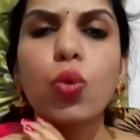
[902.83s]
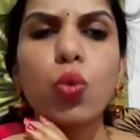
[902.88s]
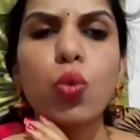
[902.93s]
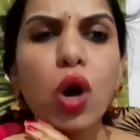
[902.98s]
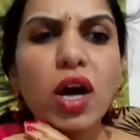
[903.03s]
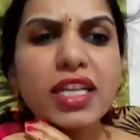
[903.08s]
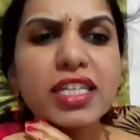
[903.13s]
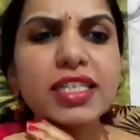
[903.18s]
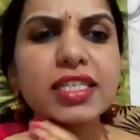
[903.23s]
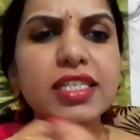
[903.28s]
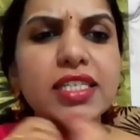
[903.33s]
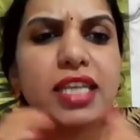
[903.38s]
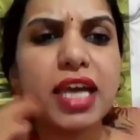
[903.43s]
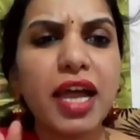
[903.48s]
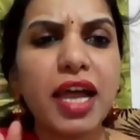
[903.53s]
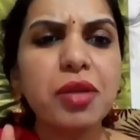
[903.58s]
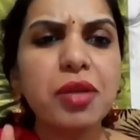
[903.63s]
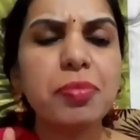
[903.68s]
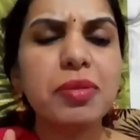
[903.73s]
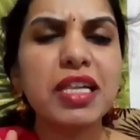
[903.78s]
What a
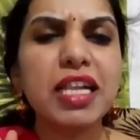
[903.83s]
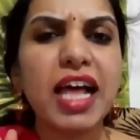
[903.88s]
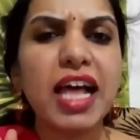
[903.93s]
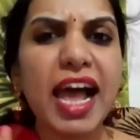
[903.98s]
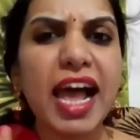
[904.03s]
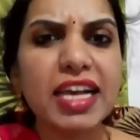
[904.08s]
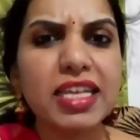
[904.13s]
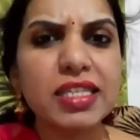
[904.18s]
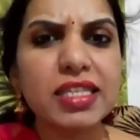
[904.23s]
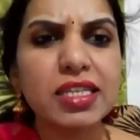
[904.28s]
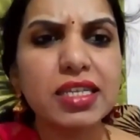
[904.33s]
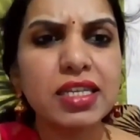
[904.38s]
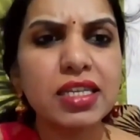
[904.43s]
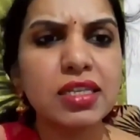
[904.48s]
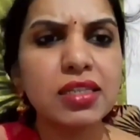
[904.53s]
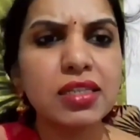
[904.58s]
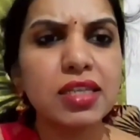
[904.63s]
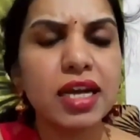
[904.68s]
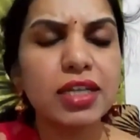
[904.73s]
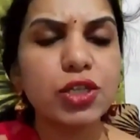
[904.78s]
terrible
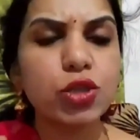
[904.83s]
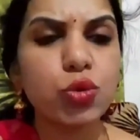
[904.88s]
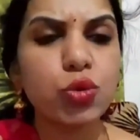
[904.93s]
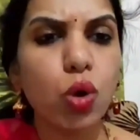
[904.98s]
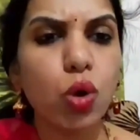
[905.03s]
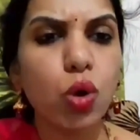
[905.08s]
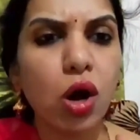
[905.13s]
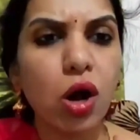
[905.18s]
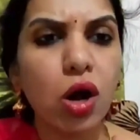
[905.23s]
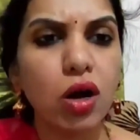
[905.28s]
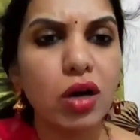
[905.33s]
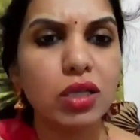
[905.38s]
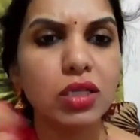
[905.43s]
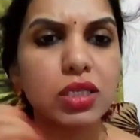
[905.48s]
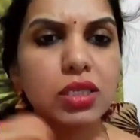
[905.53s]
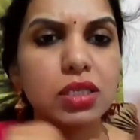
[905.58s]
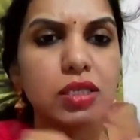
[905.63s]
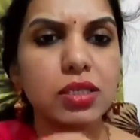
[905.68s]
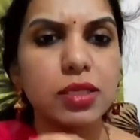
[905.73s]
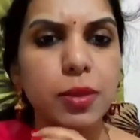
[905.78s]
accident that
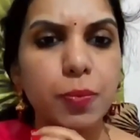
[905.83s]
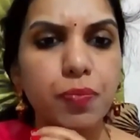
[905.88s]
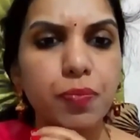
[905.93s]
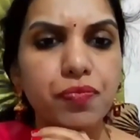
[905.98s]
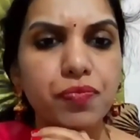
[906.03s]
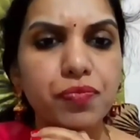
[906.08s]
was.